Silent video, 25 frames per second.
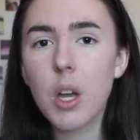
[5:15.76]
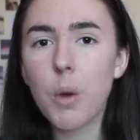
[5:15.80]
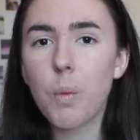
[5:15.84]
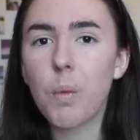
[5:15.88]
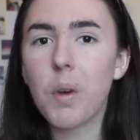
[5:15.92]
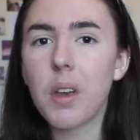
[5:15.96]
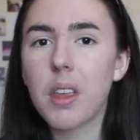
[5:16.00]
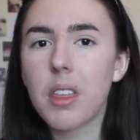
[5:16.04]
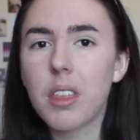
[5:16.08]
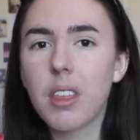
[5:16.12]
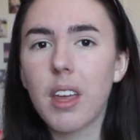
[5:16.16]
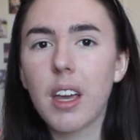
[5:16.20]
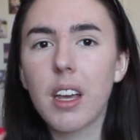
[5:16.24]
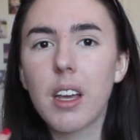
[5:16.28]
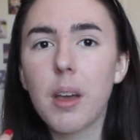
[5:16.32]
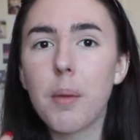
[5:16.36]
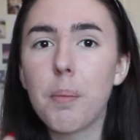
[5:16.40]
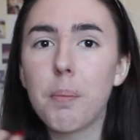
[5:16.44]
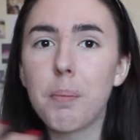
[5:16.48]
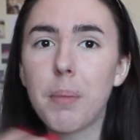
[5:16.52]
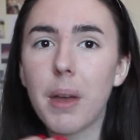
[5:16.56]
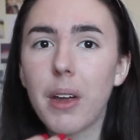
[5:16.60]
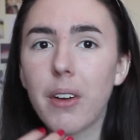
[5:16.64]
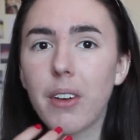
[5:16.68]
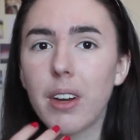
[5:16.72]
with like a
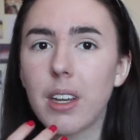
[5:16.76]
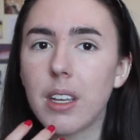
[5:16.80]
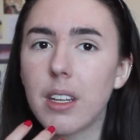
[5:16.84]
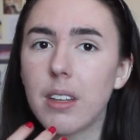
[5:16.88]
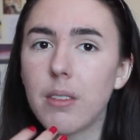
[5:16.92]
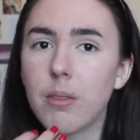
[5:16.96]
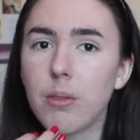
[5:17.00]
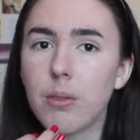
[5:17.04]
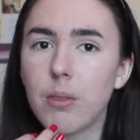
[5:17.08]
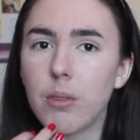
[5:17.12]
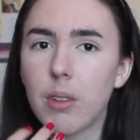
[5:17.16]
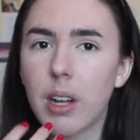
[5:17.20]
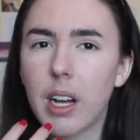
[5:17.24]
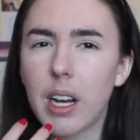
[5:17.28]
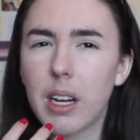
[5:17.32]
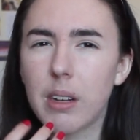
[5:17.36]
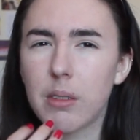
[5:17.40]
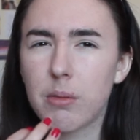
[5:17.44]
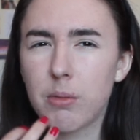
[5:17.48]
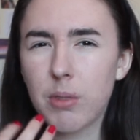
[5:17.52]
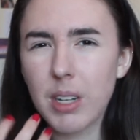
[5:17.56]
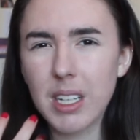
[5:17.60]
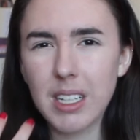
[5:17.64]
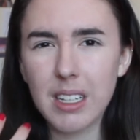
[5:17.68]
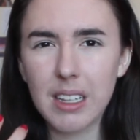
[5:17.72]
berry
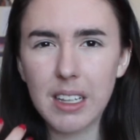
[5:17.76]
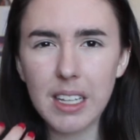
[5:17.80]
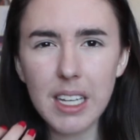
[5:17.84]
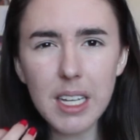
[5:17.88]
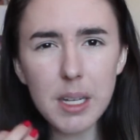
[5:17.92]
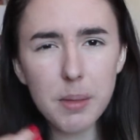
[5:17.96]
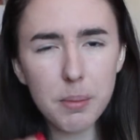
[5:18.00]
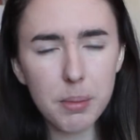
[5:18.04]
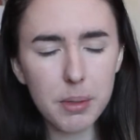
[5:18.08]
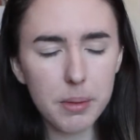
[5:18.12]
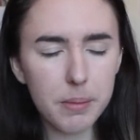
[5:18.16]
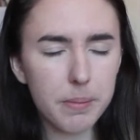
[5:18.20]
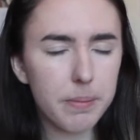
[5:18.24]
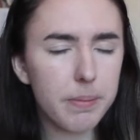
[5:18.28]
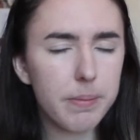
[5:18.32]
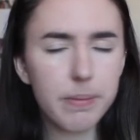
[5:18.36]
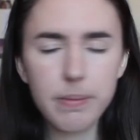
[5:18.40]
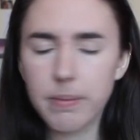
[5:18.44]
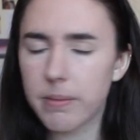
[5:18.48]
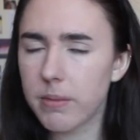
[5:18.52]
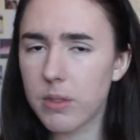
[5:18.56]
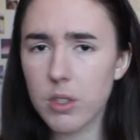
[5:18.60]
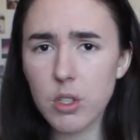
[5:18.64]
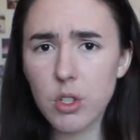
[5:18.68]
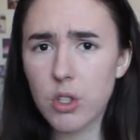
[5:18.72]
red lip.
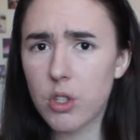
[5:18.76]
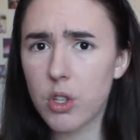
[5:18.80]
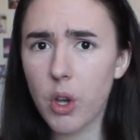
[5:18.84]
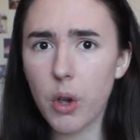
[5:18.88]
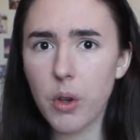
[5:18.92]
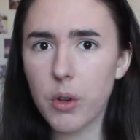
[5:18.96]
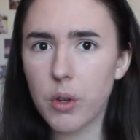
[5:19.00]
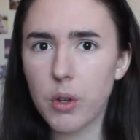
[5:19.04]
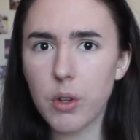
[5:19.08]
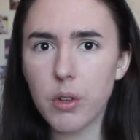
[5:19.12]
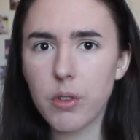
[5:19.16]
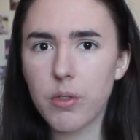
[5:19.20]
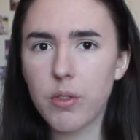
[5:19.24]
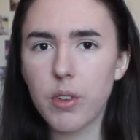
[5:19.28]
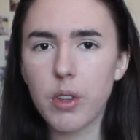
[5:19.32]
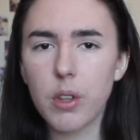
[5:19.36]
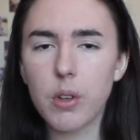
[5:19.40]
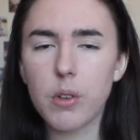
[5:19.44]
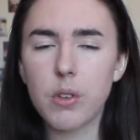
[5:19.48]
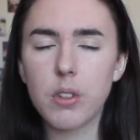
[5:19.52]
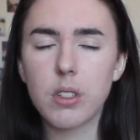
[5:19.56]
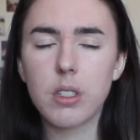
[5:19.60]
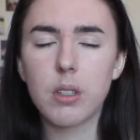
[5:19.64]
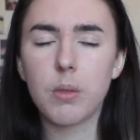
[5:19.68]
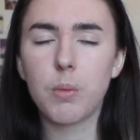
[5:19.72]
So good for the
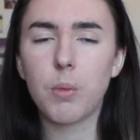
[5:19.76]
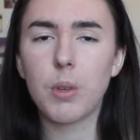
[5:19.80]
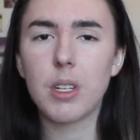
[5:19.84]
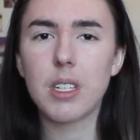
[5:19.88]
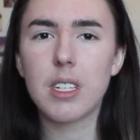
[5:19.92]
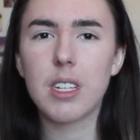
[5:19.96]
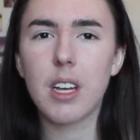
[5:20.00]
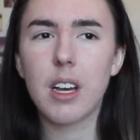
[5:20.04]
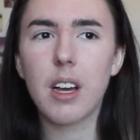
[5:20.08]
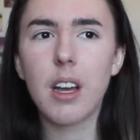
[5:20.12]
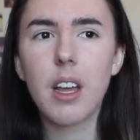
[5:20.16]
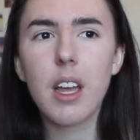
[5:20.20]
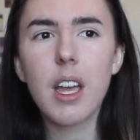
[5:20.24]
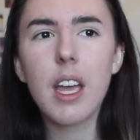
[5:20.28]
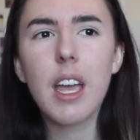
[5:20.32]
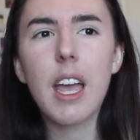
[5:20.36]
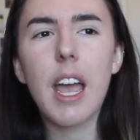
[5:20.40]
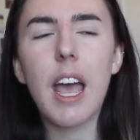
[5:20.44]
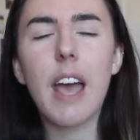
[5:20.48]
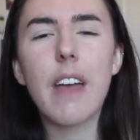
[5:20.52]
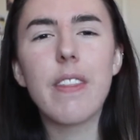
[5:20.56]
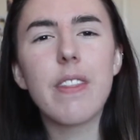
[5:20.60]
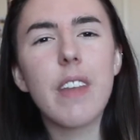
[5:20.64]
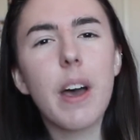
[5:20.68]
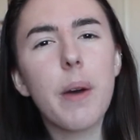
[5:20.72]
autumn winter.
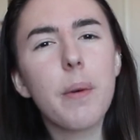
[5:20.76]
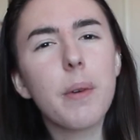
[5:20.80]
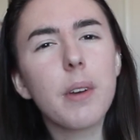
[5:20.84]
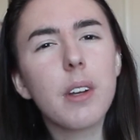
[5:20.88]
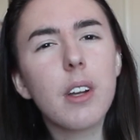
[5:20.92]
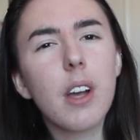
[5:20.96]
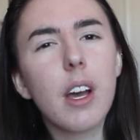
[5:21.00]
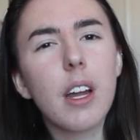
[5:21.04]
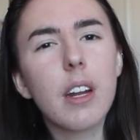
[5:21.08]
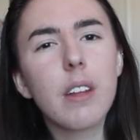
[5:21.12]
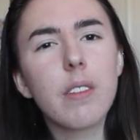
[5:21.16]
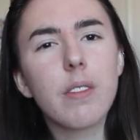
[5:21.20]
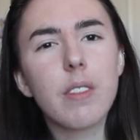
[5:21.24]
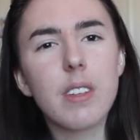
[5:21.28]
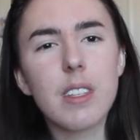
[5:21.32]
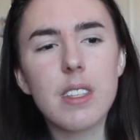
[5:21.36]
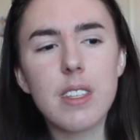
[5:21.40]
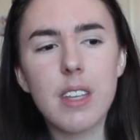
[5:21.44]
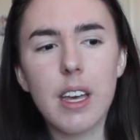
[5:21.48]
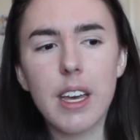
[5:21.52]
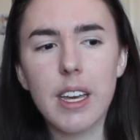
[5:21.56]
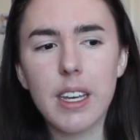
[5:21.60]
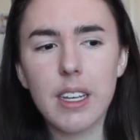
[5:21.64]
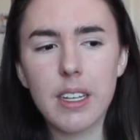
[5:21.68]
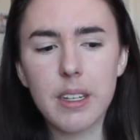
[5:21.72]
And that one kind of is
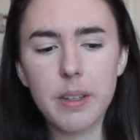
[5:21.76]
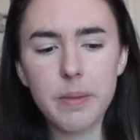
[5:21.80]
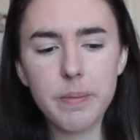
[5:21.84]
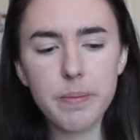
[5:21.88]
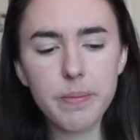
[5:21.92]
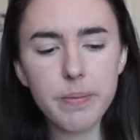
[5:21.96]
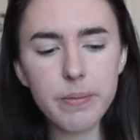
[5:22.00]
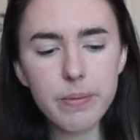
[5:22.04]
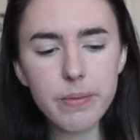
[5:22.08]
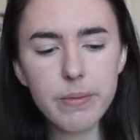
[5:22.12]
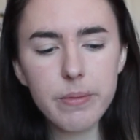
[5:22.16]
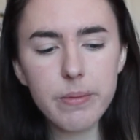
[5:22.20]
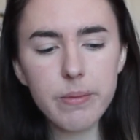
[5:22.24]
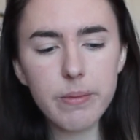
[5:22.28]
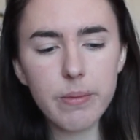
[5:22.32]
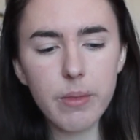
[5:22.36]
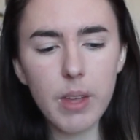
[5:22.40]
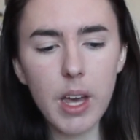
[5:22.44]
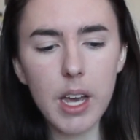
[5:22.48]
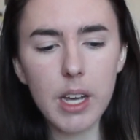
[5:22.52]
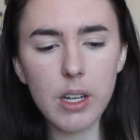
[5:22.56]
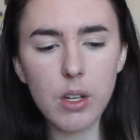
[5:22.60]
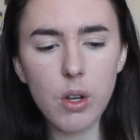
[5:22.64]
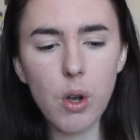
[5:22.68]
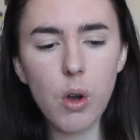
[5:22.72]
like
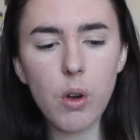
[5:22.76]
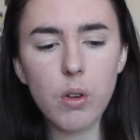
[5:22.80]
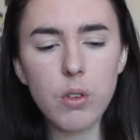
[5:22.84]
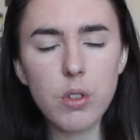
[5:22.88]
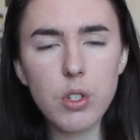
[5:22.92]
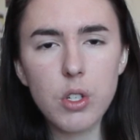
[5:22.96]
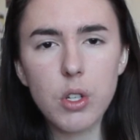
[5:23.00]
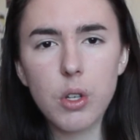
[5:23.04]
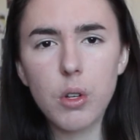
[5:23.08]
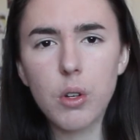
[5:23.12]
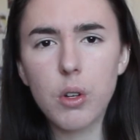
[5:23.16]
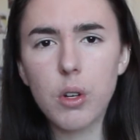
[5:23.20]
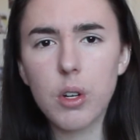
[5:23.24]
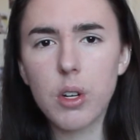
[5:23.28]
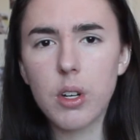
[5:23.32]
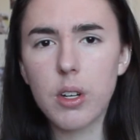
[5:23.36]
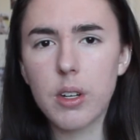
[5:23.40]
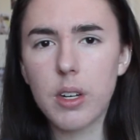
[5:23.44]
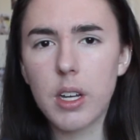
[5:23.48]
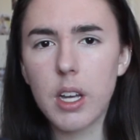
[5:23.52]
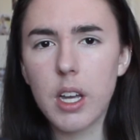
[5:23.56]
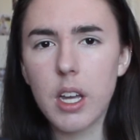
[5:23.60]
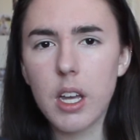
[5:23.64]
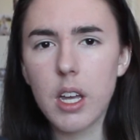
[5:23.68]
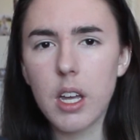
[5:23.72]
a
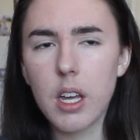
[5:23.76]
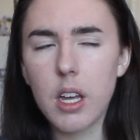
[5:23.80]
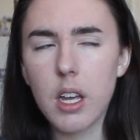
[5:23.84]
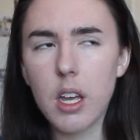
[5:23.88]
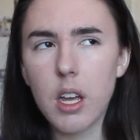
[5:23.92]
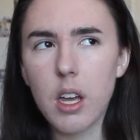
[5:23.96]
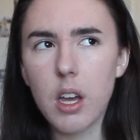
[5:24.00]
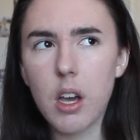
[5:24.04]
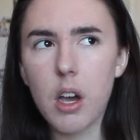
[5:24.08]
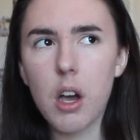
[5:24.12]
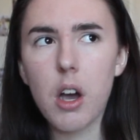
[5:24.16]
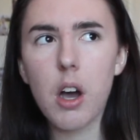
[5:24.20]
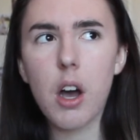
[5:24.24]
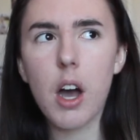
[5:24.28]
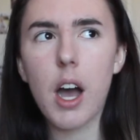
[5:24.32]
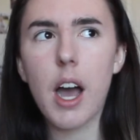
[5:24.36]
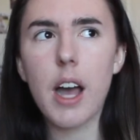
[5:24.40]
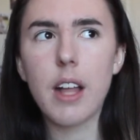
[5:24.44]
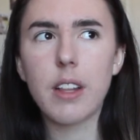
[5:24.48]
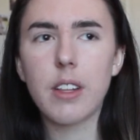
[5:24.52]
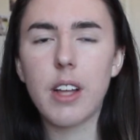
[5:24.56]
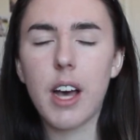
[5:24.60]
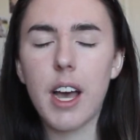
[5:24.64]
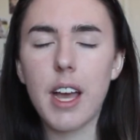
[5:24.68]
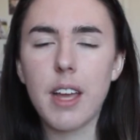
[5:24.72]
contour,
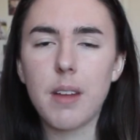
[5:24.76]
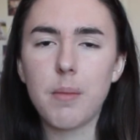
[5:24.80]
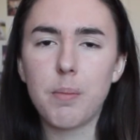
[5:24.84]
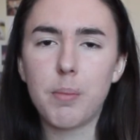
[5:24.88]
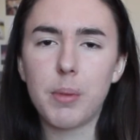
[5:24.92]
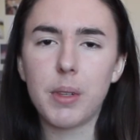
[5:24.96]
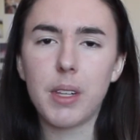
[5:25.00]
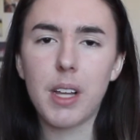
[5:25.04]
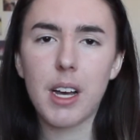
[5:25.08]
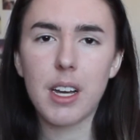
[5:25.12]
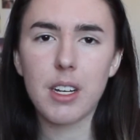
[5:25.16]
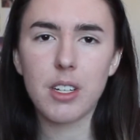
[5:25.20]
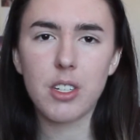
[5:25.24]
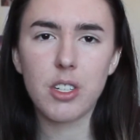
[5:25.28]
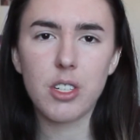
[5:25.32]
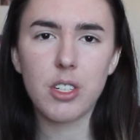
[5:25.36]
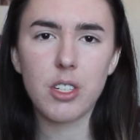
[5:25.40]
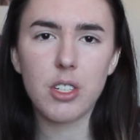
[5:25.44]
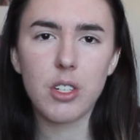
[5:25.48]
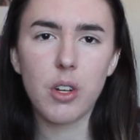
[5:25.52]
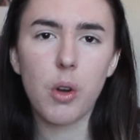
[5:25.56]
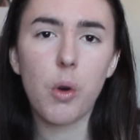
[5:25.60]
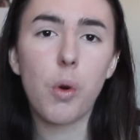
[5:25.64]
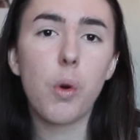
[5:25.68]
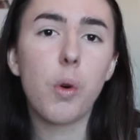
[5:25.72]
highlight,
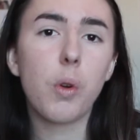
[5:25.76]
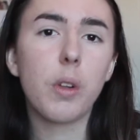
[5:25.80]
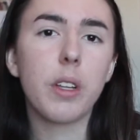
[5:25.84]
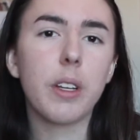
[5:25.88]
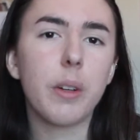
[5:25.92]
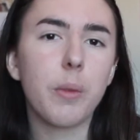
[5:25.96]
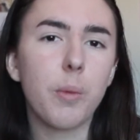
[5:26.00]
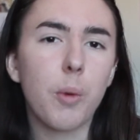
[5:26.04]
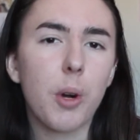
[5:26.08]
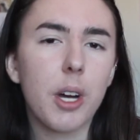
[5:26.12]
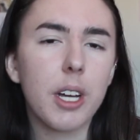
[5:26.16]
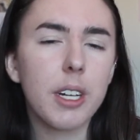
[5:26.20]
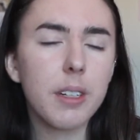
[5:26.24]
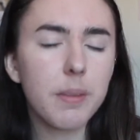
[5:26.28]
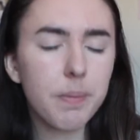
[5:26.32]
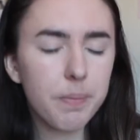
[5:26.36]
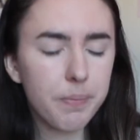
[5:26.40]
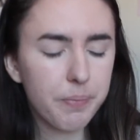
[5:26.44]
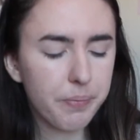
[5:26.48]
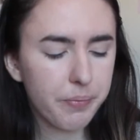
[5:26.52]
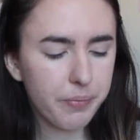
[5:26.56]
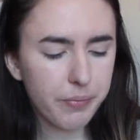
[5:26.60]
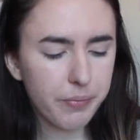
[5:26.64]
blush all in one,